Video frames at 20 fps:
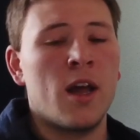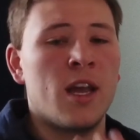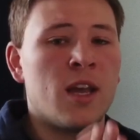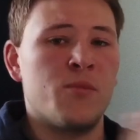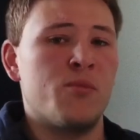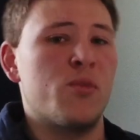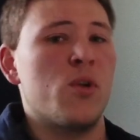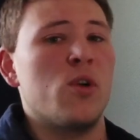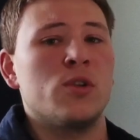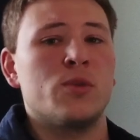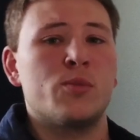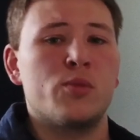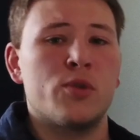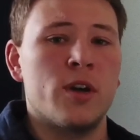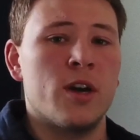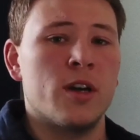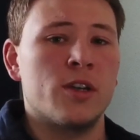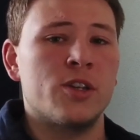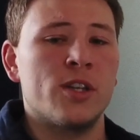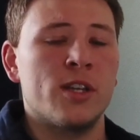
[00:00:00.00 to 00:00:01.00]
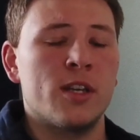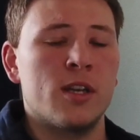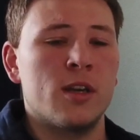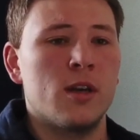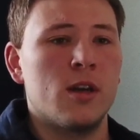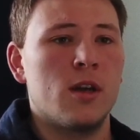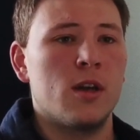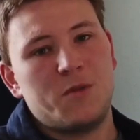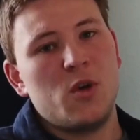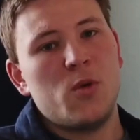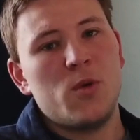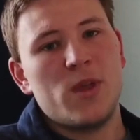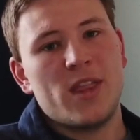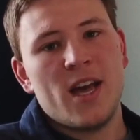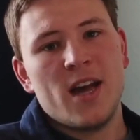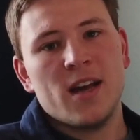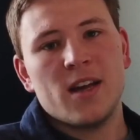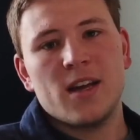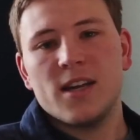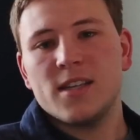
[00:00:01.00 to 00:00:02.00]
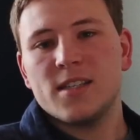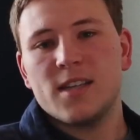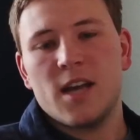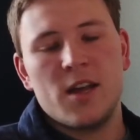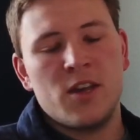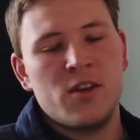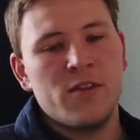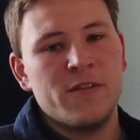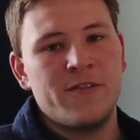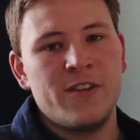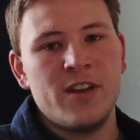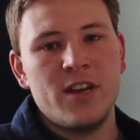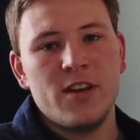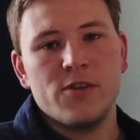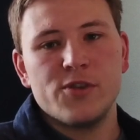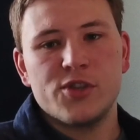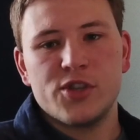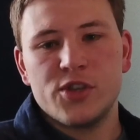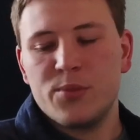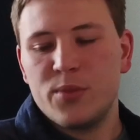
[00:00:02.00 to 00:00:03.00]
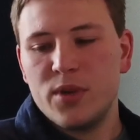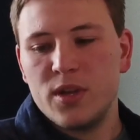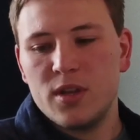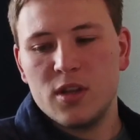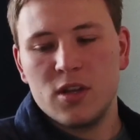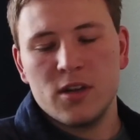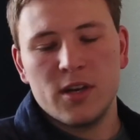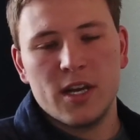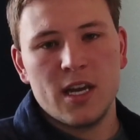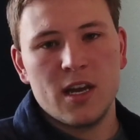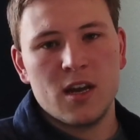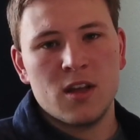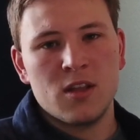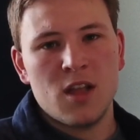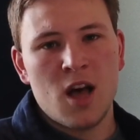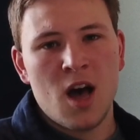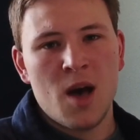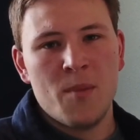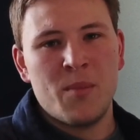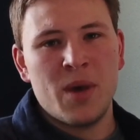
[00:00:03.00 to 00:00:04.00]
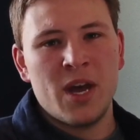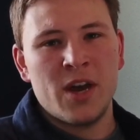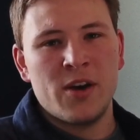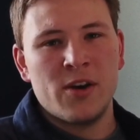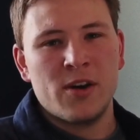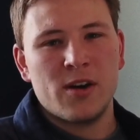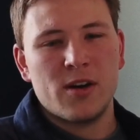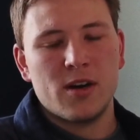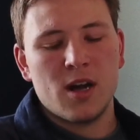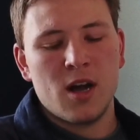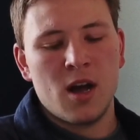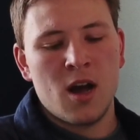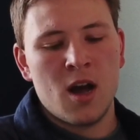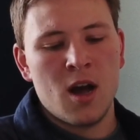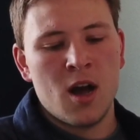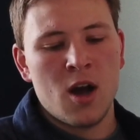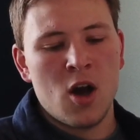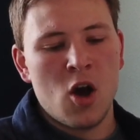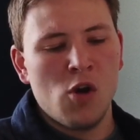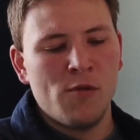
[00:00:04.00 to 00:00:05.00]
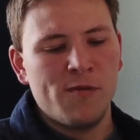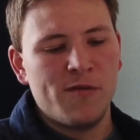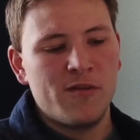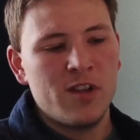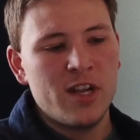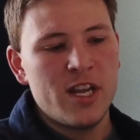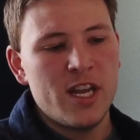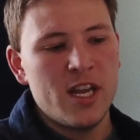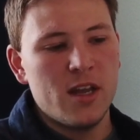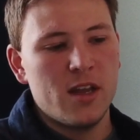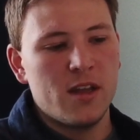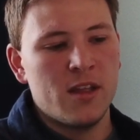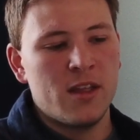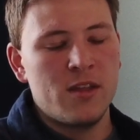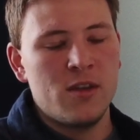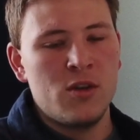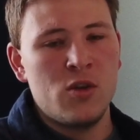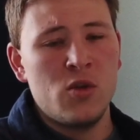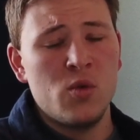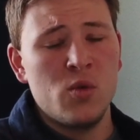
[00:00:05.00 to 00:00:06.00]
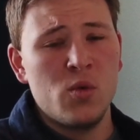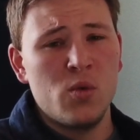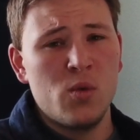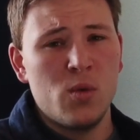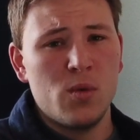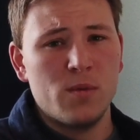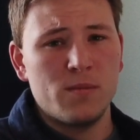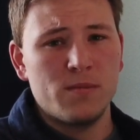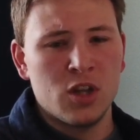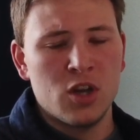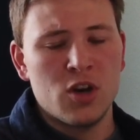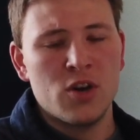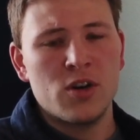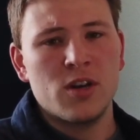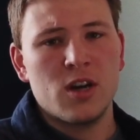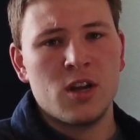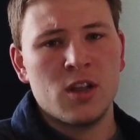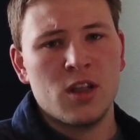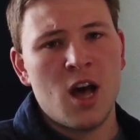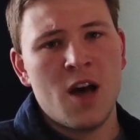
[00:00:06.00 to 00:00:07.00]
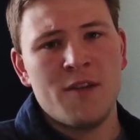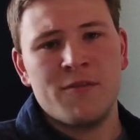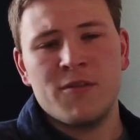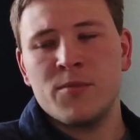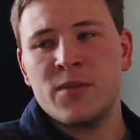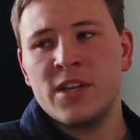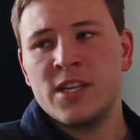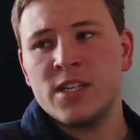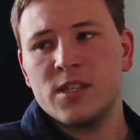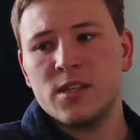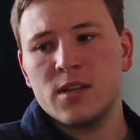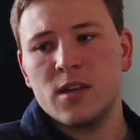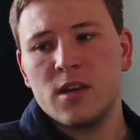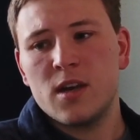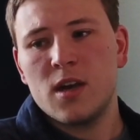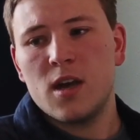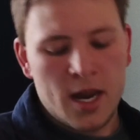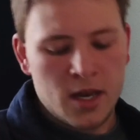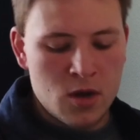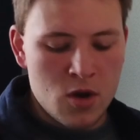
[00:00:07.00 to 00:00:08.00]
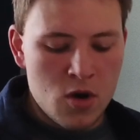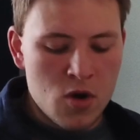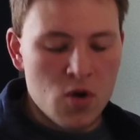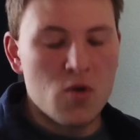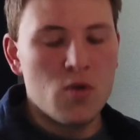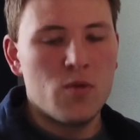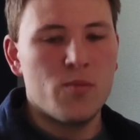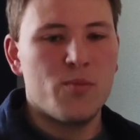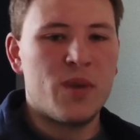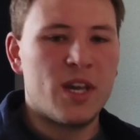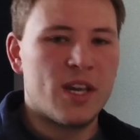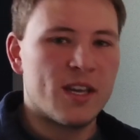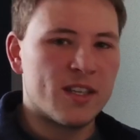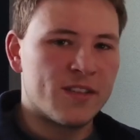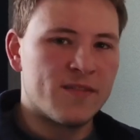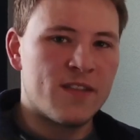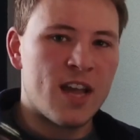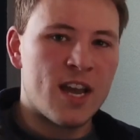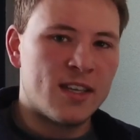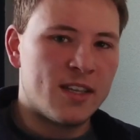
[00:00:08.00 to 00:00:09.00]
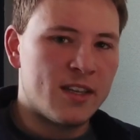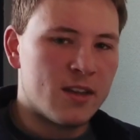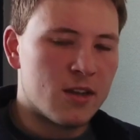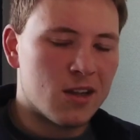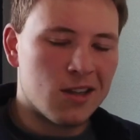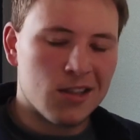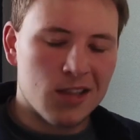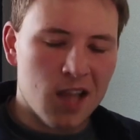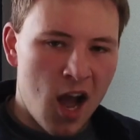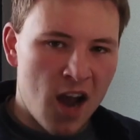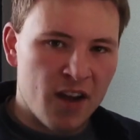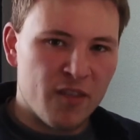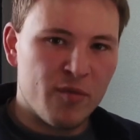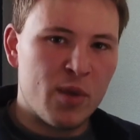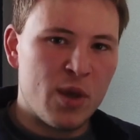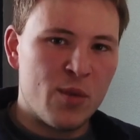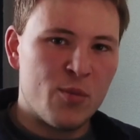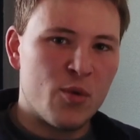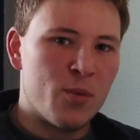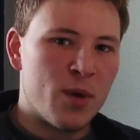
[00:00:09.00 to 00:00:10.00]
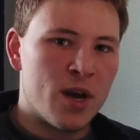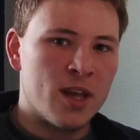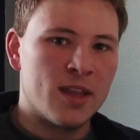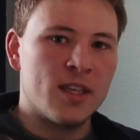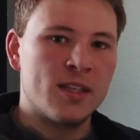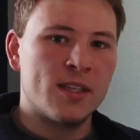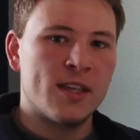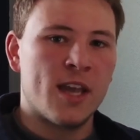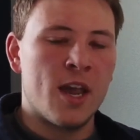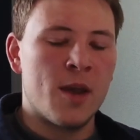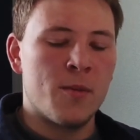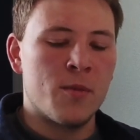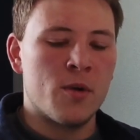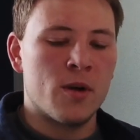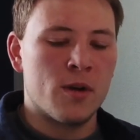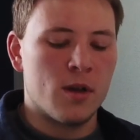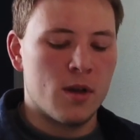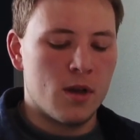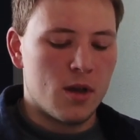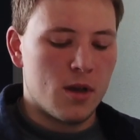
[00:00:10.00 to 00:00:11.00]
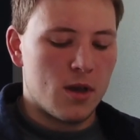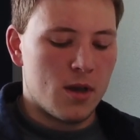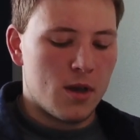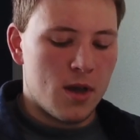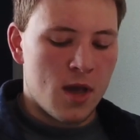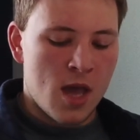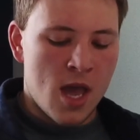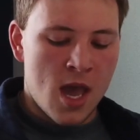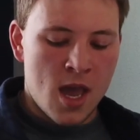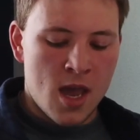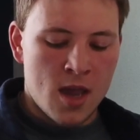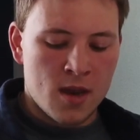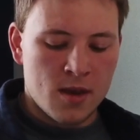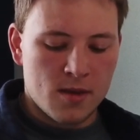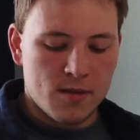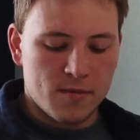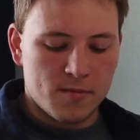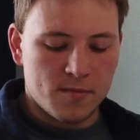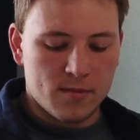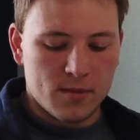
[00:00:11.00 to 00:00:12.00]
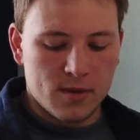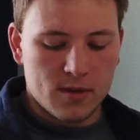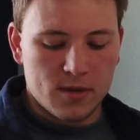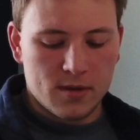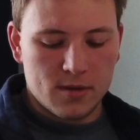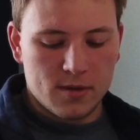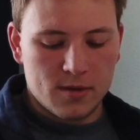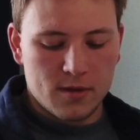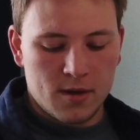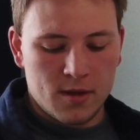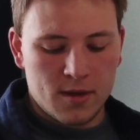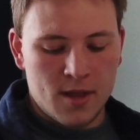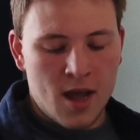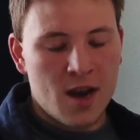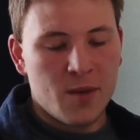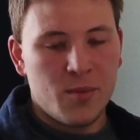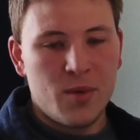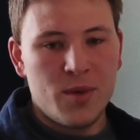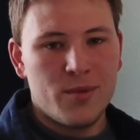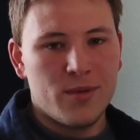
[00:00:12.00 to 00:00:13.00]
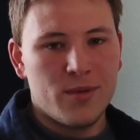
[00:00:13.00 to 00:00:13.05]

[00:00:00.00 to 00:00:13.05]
in post-production. So with that, guys, your video should be looking a lot better. Hopefully you learned a lot from this. I know because of that deal, a lot of people bought this camera, and a lot of